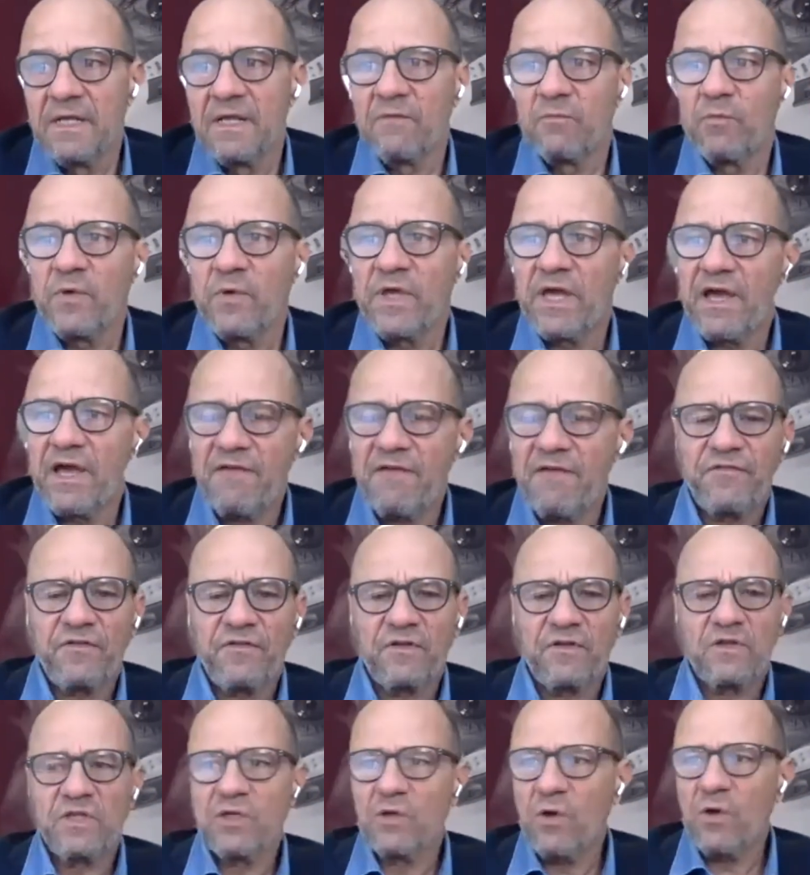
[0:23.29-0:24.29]
We have
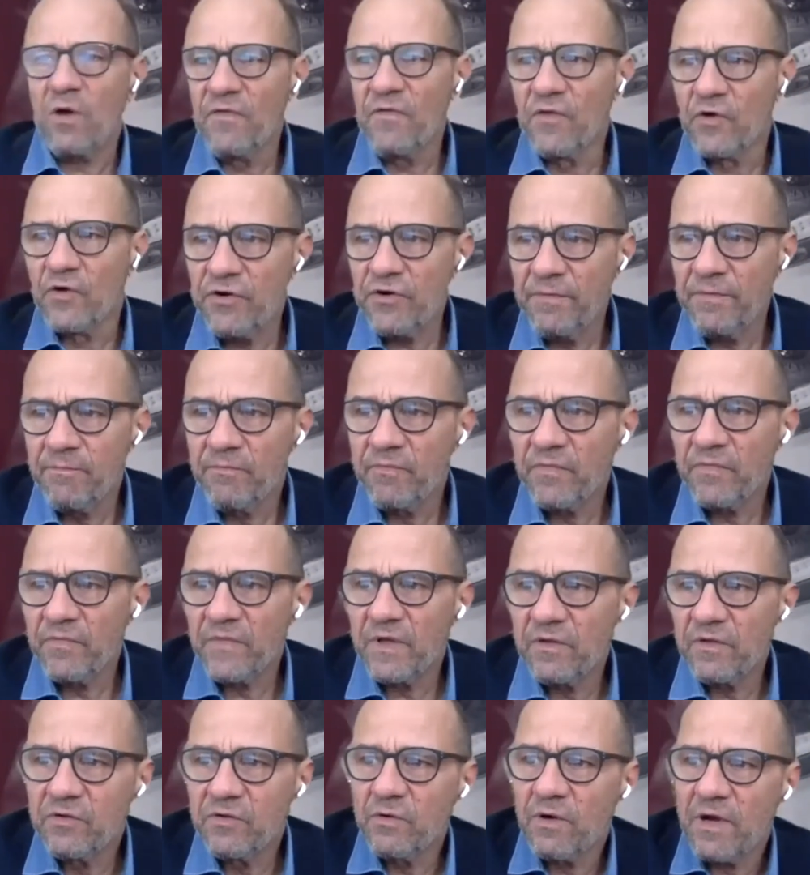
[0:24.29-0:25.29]
the honor
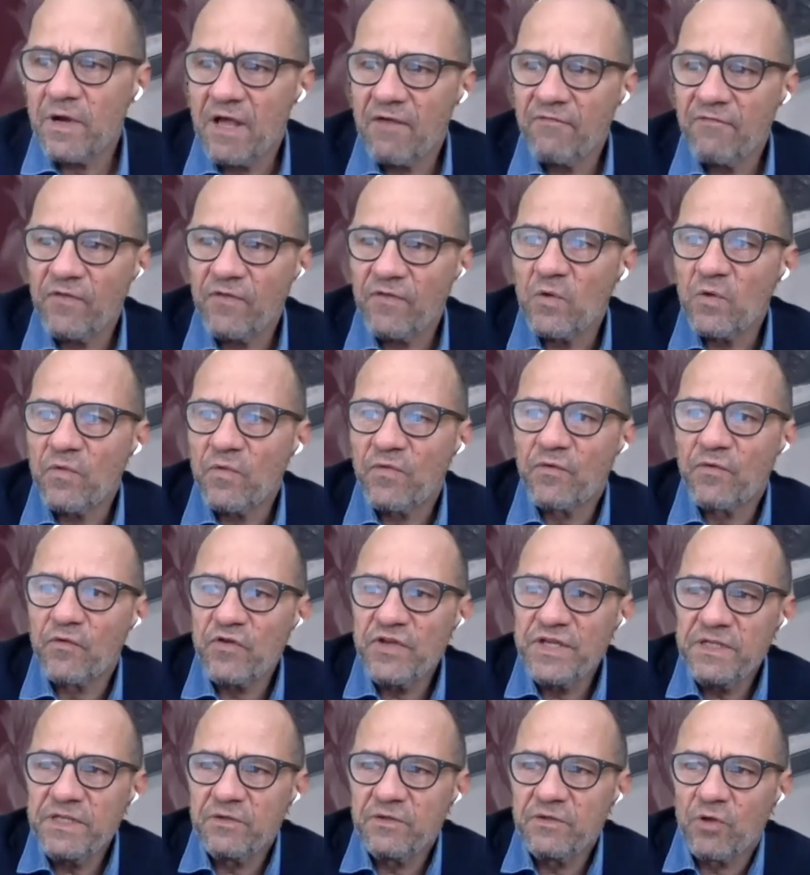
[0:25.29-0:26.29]
to have
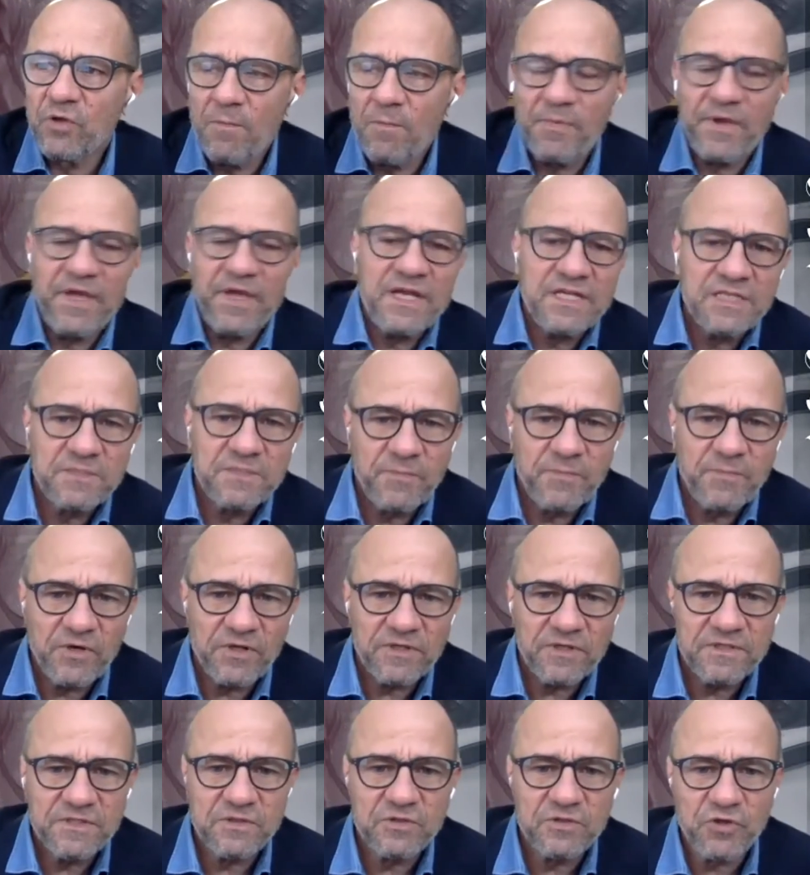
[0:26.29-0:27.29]
three top
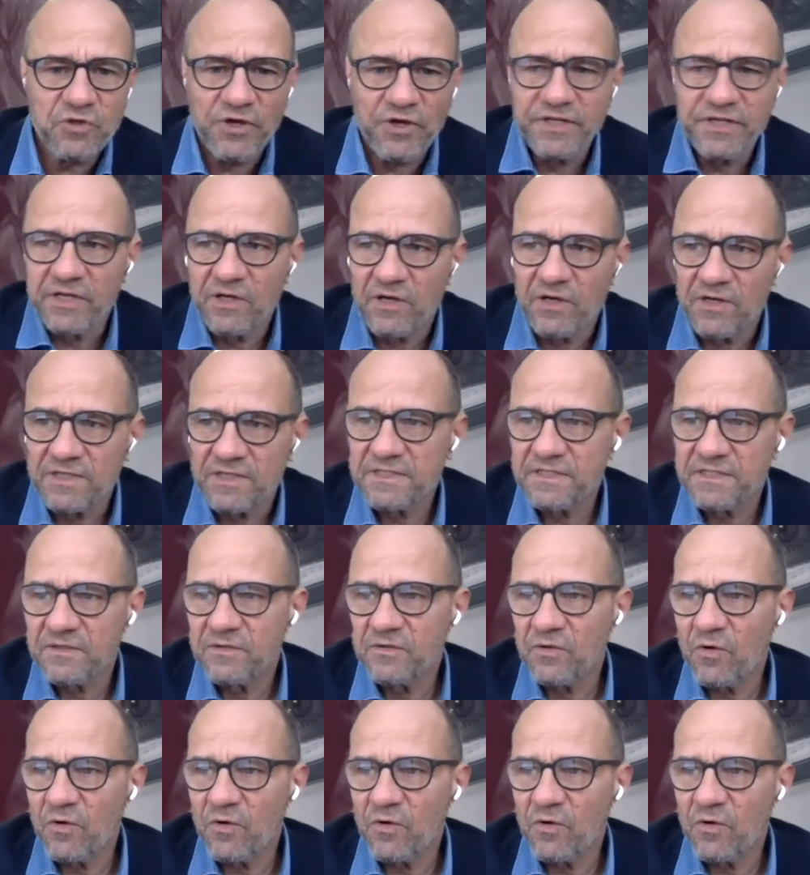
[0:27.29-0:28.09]
experts joining us.